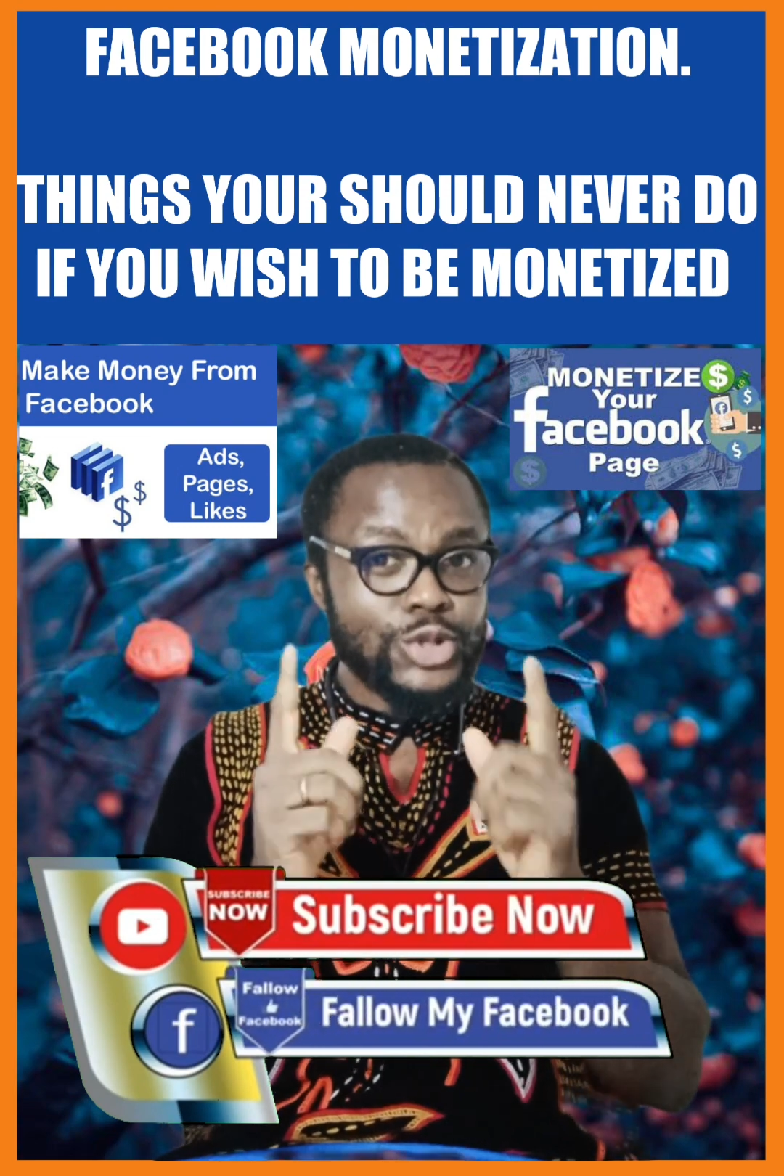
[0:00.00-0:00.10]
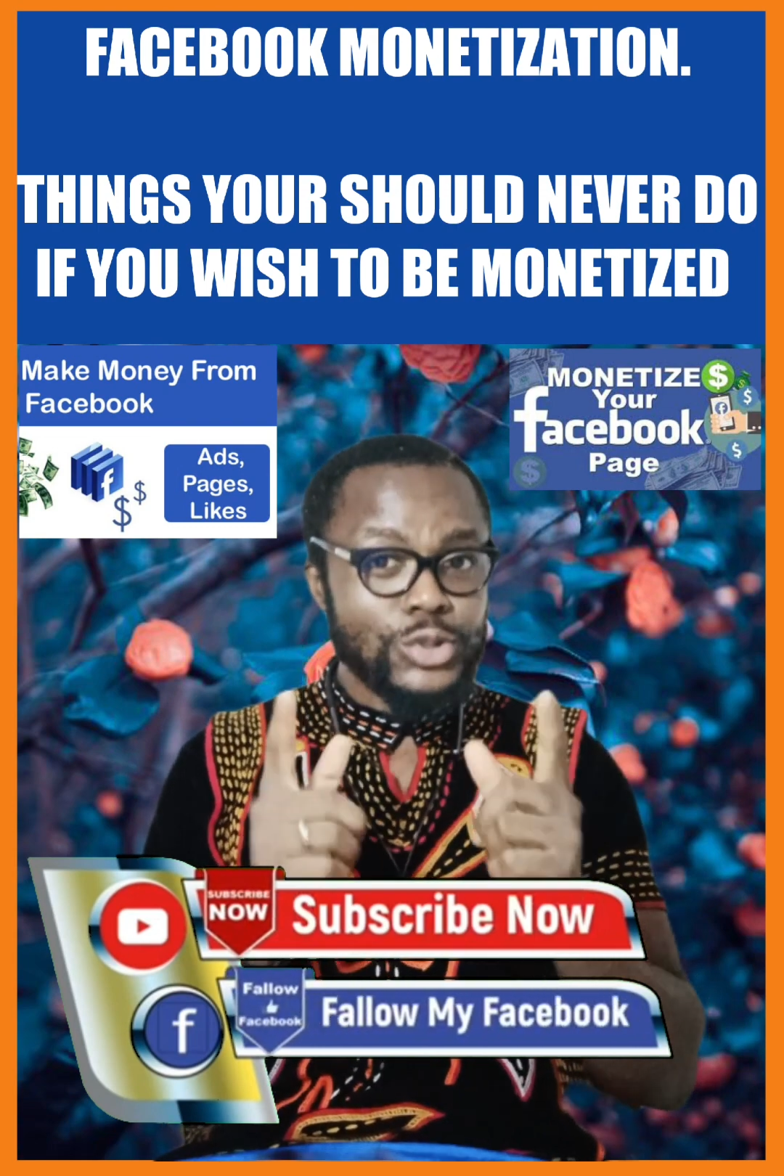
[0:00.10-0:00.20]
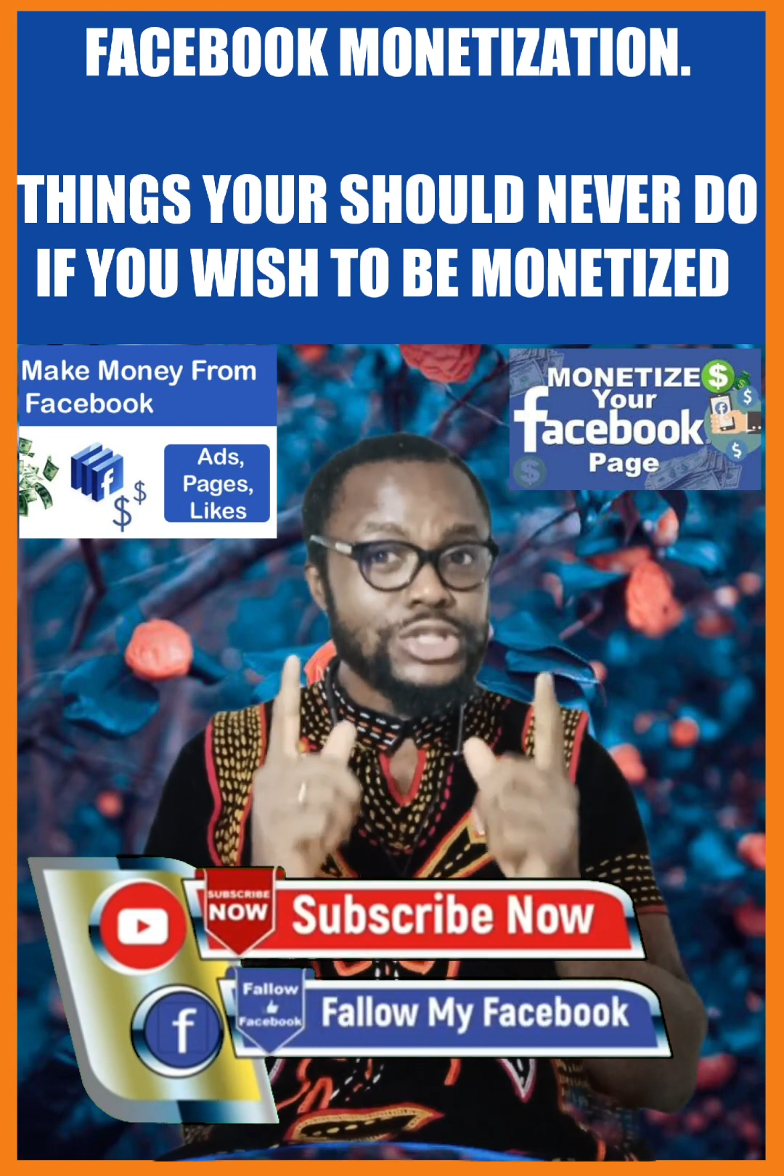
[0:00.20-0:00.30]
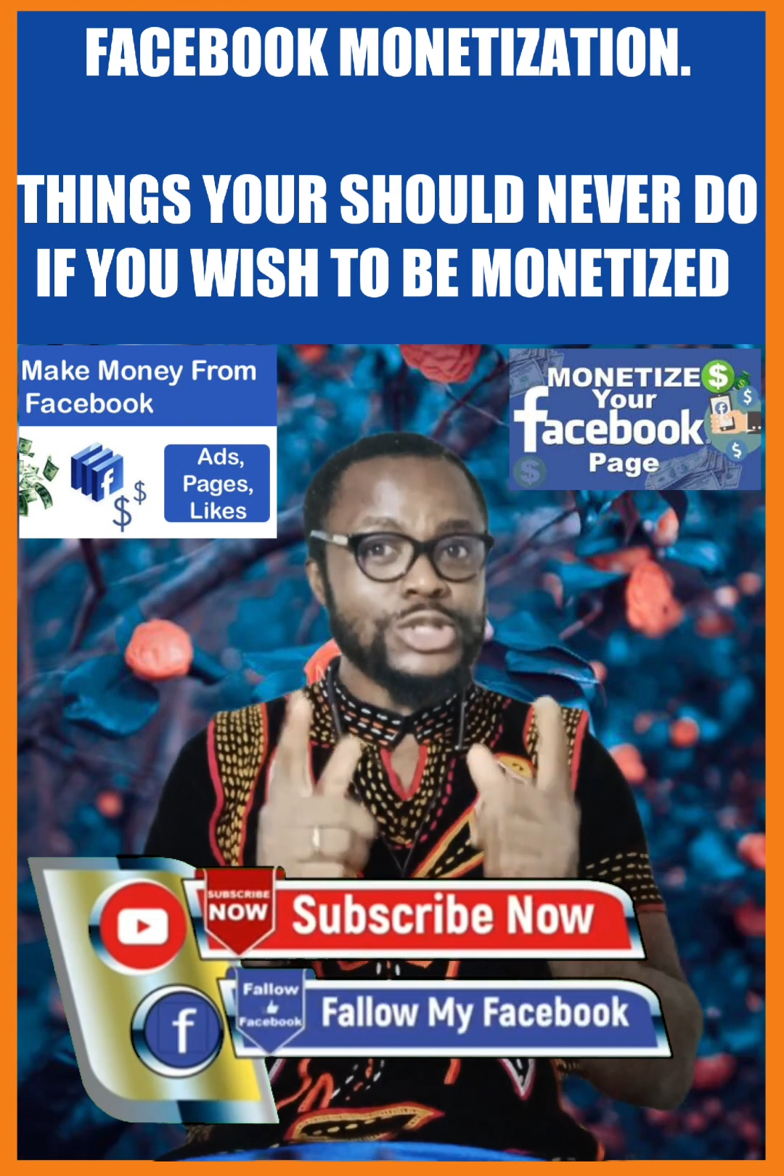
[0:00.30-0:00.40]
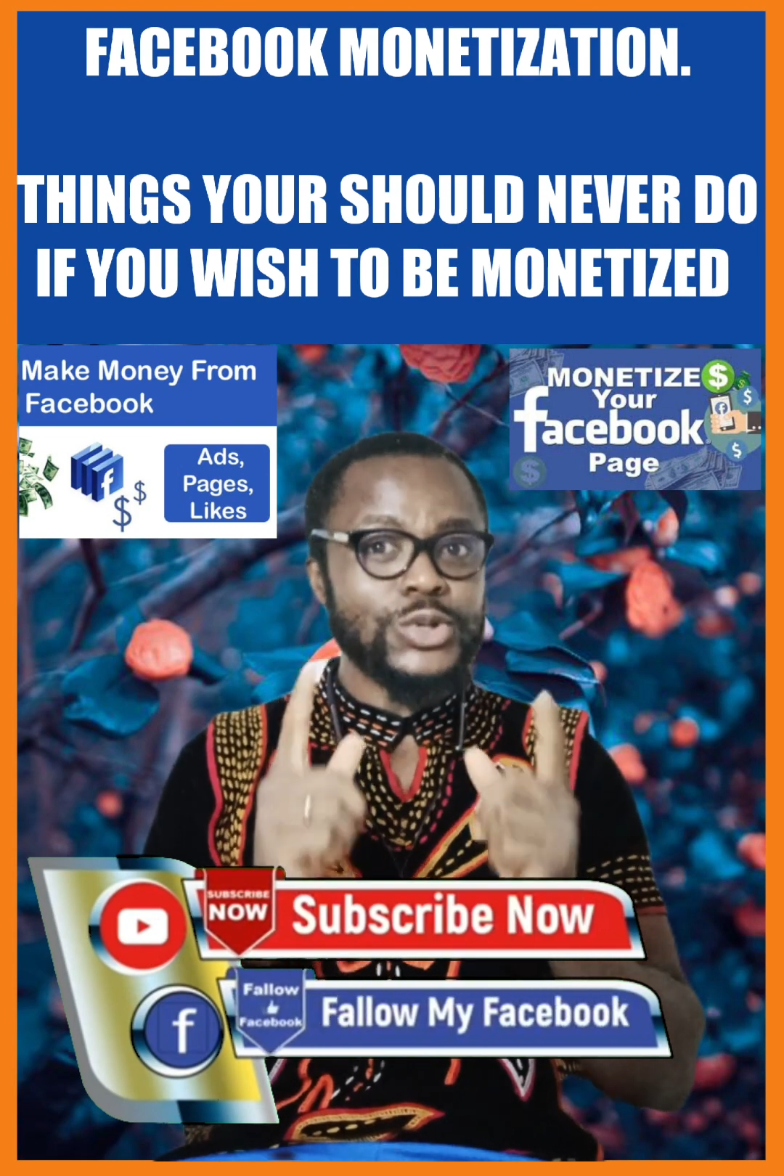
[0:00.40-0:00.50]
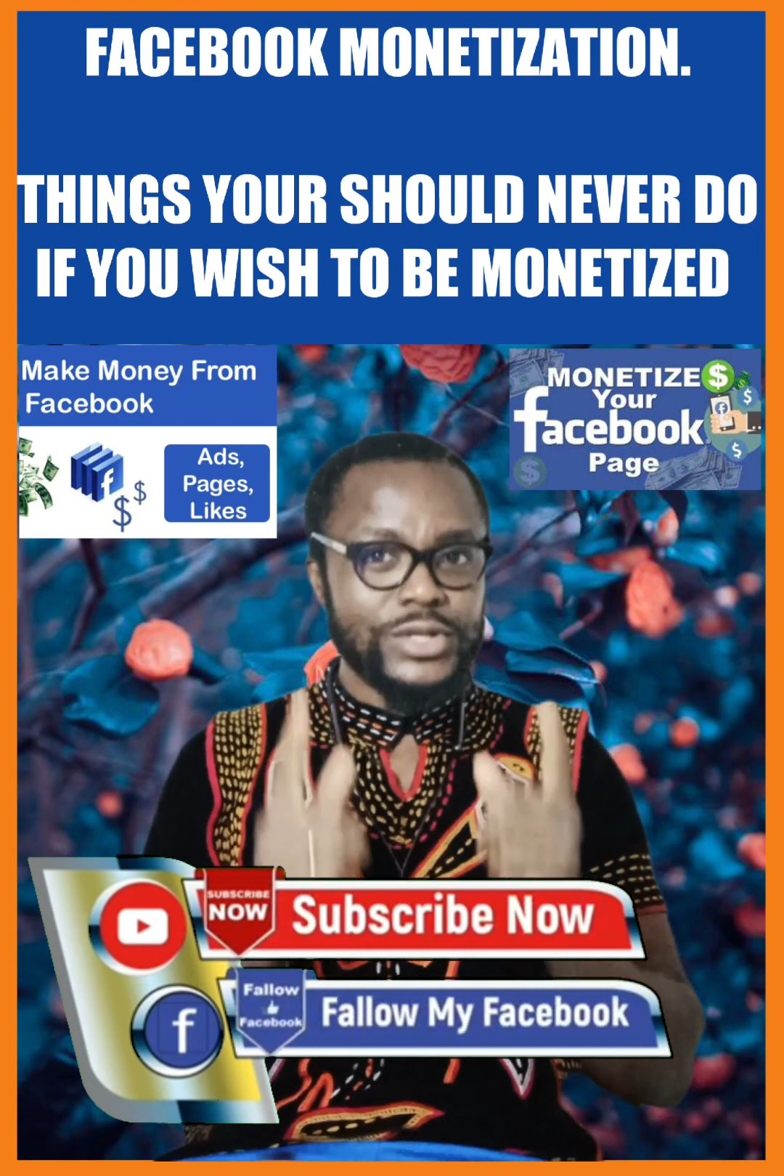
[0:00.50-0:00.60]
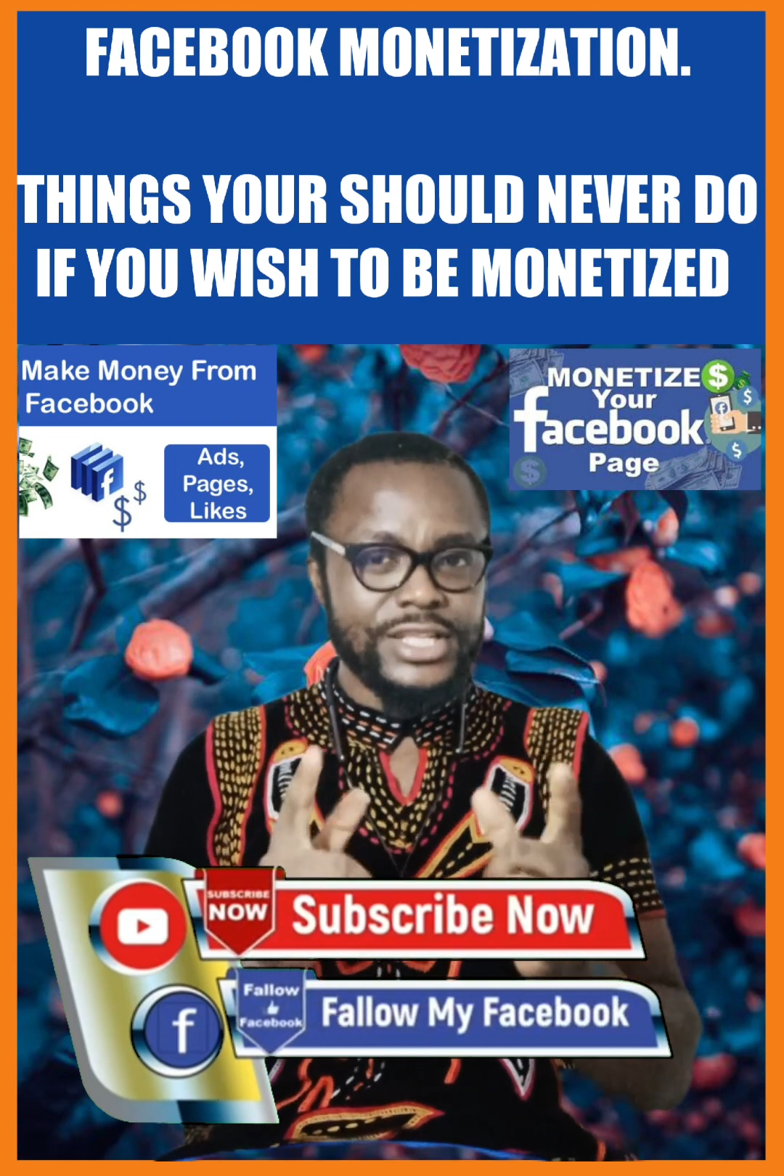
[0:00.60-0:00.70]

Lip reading: don't know